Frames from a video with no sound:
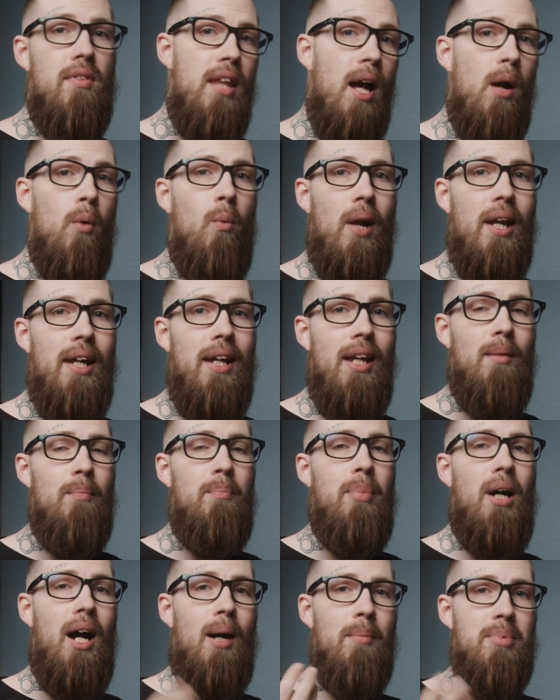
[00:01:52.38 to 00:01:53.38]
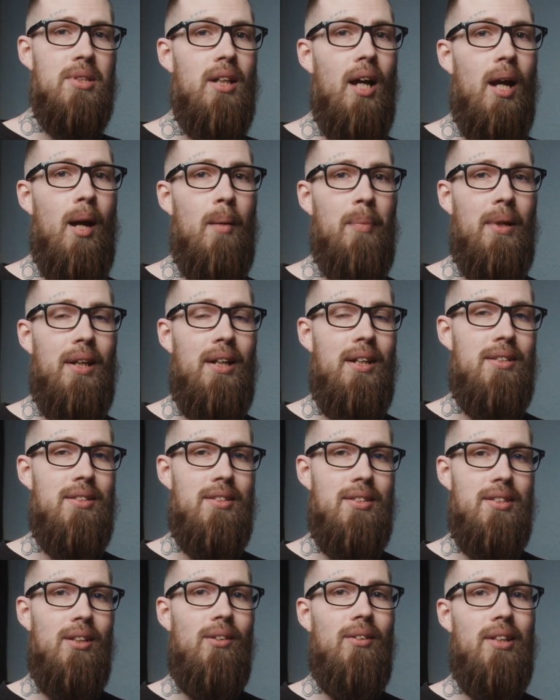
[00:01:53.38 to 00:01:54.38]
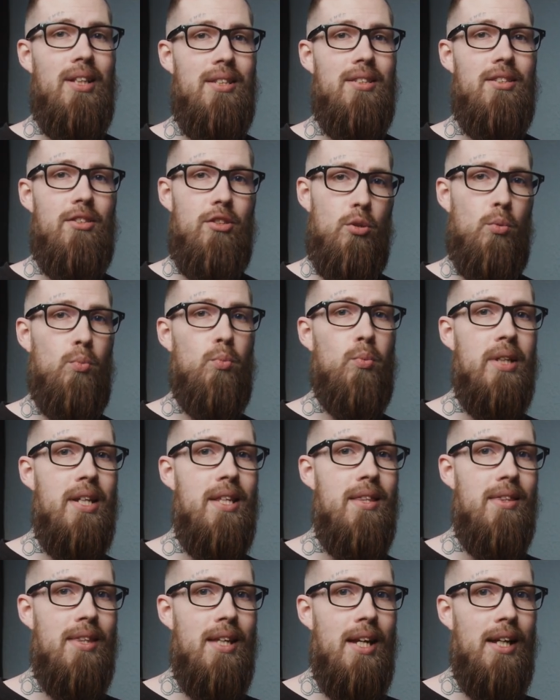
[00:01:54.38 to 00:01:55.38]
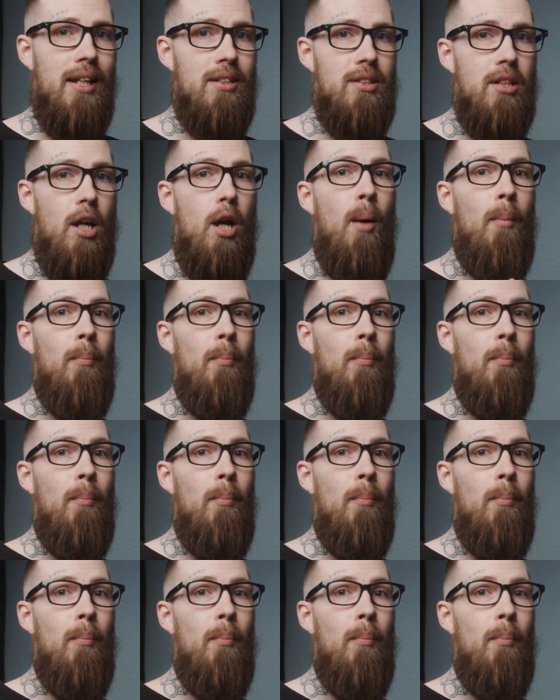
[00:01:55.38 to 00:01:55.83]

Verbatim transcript: that way it pops up and it's still easy to read things,